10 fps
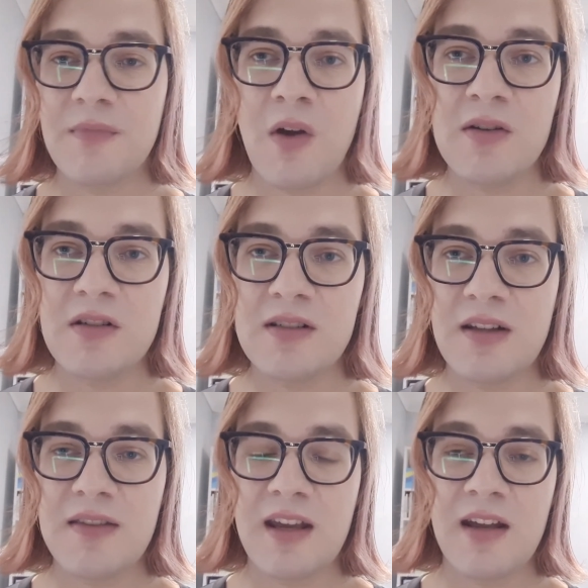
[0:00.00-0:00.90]
all sorts
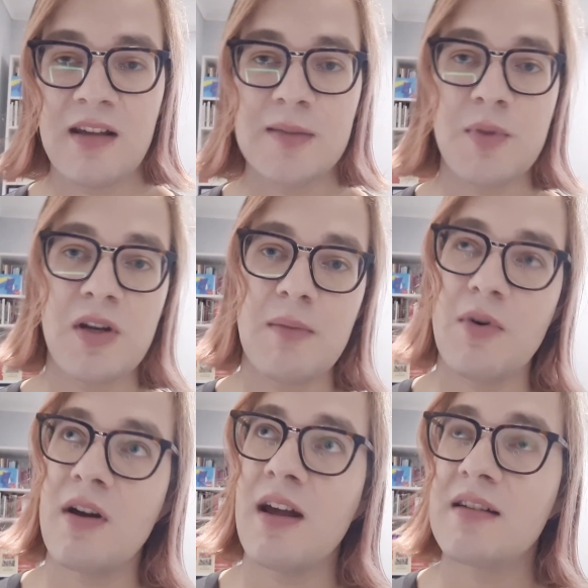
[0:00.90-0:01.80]
of things, beauty
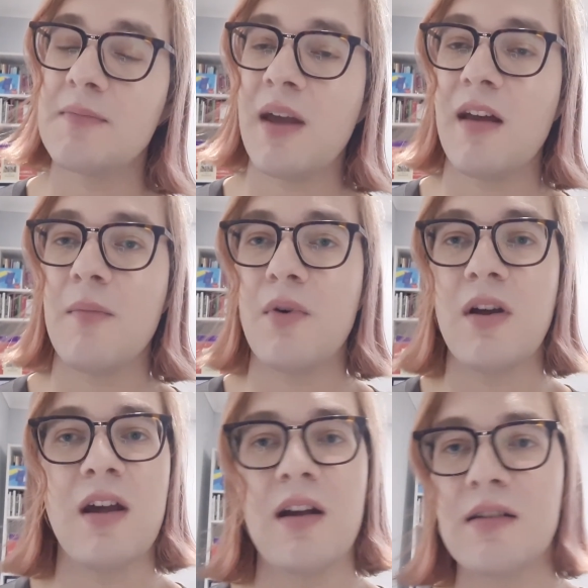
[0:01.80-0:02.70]
products, makeup
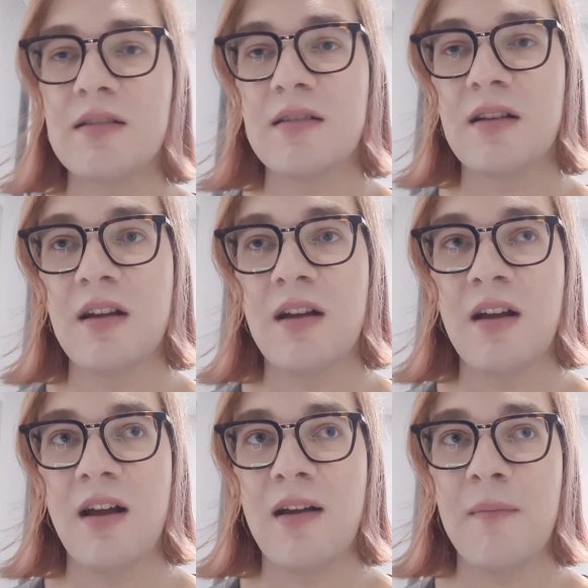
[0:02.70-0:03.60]
products.
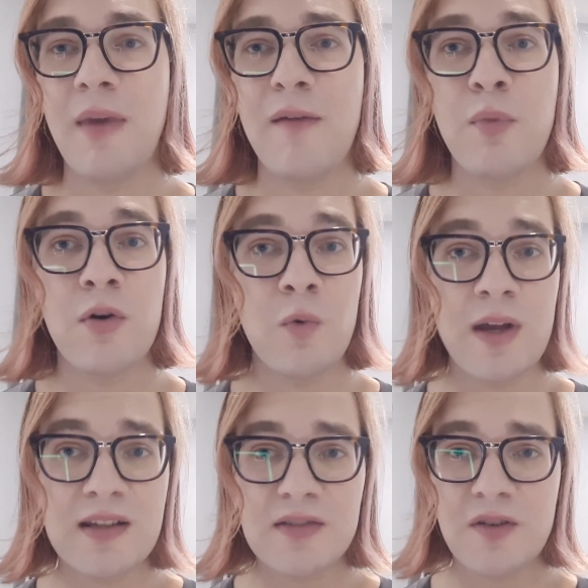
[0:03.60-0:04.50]
I bought
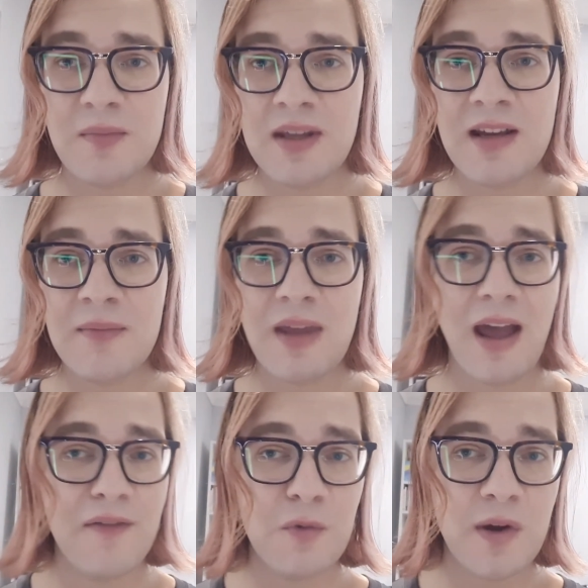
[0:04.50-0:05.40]
wigs from them, they
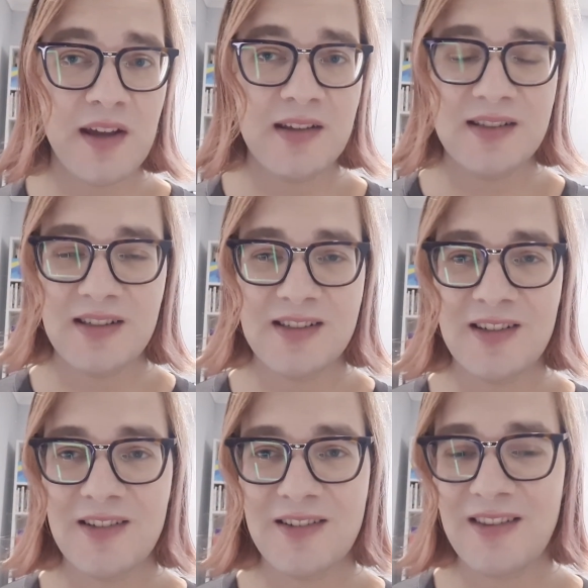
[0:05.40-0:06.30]
have wigs,
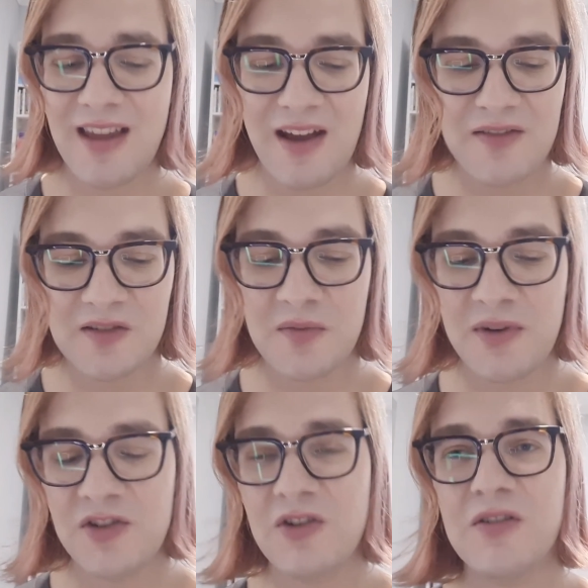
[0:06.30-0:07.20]
so they have so
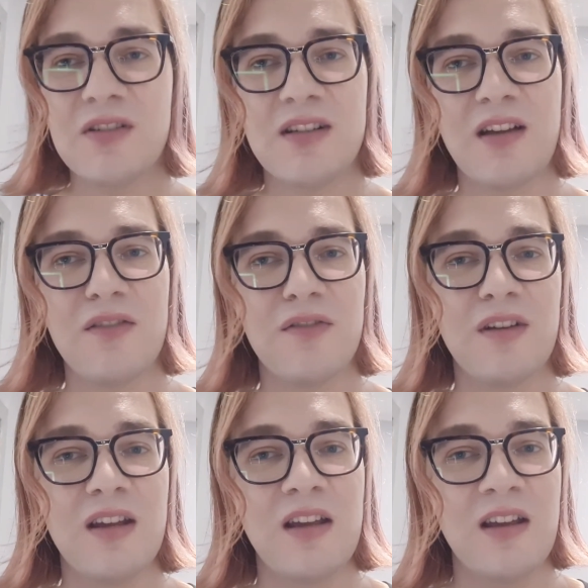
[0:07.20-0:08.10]
much cool stuff.
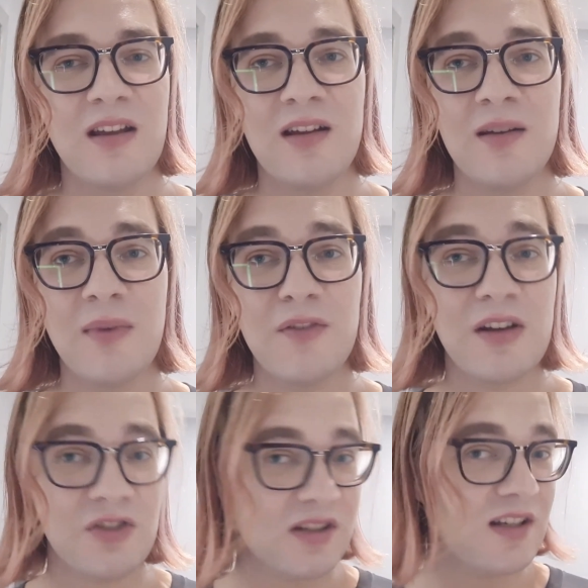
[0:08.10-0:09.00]
If you're
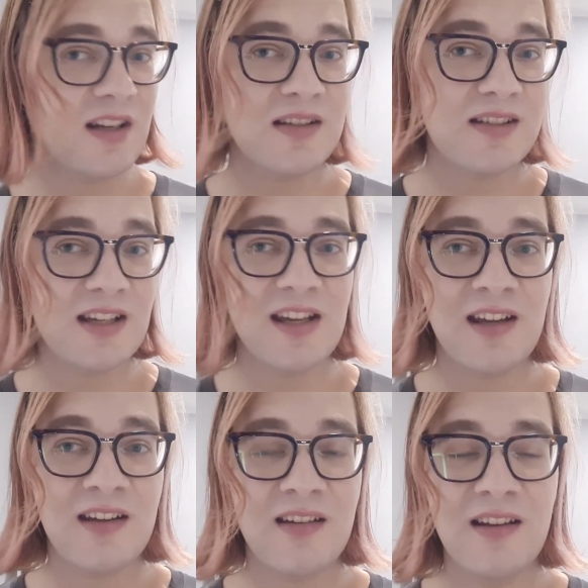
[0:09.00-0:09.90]
interested in
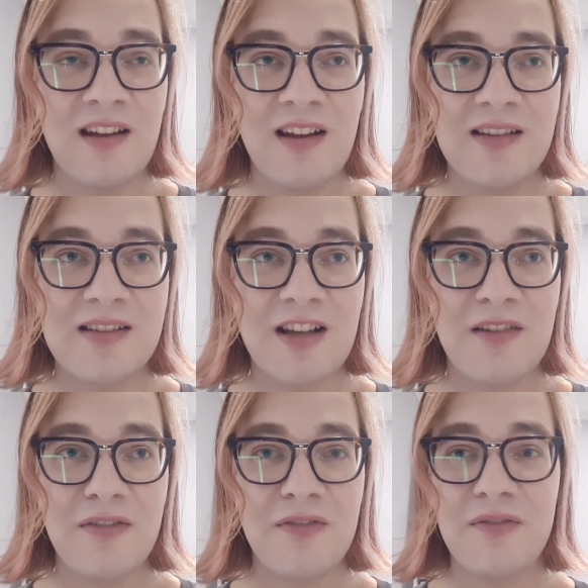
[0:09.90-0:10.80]
seeing
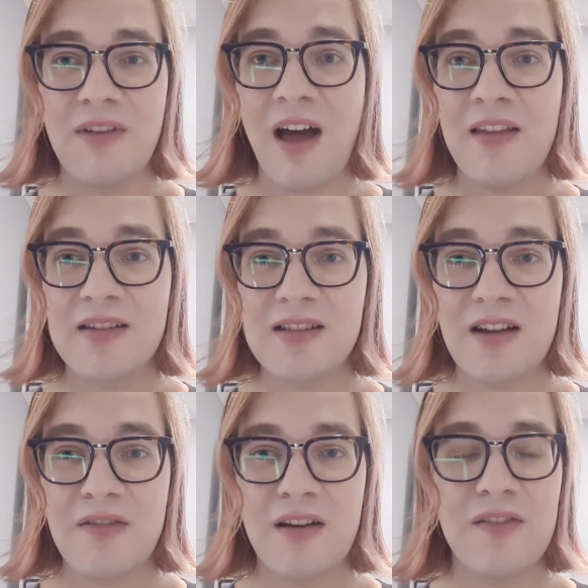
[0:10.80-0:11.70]
stuff, other
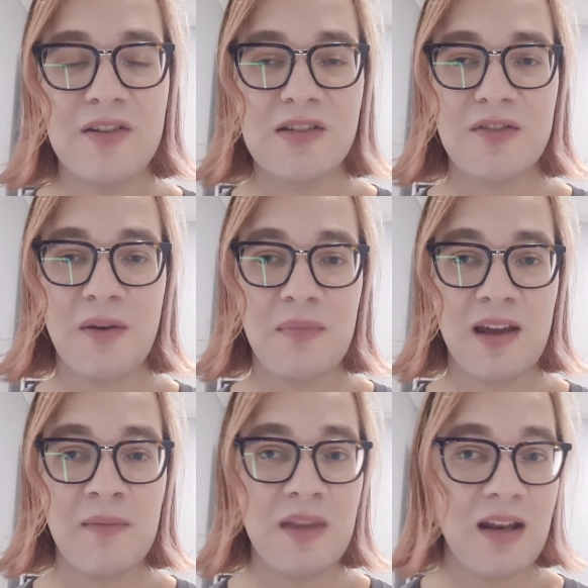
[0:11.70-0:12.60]
stuff I've used from
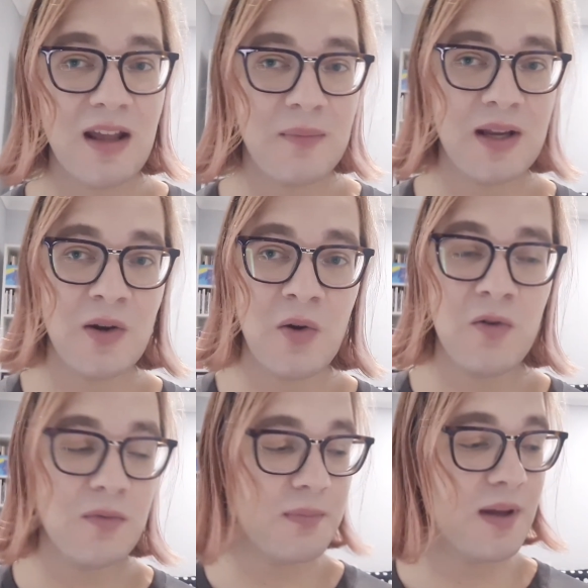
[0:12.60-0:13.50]
them, then let me
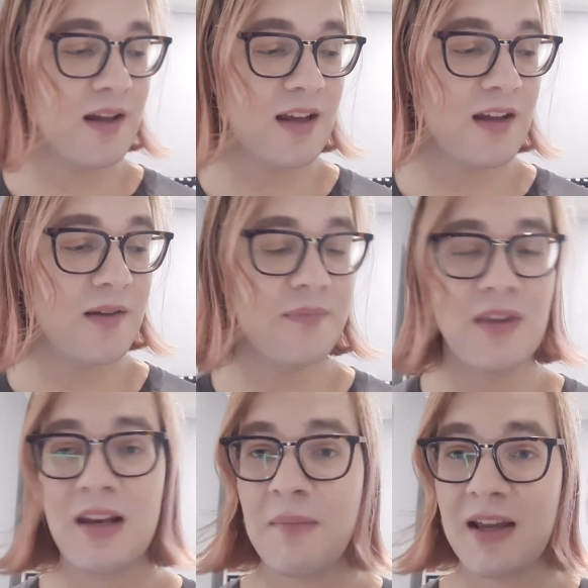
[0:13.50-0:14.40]
know. But yeah,
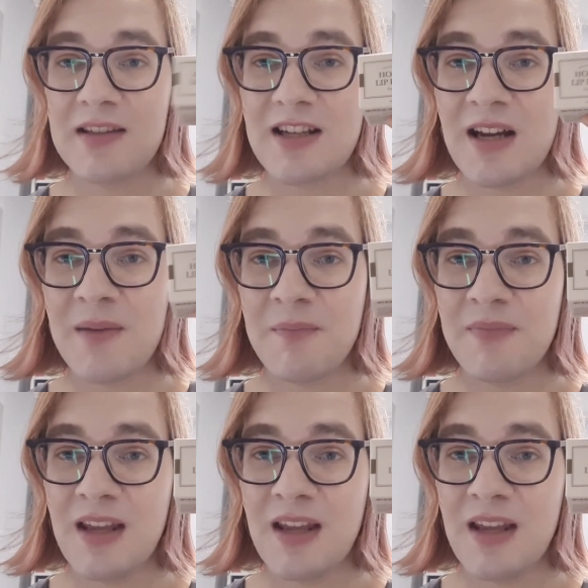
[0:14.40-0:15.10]
in the meantime,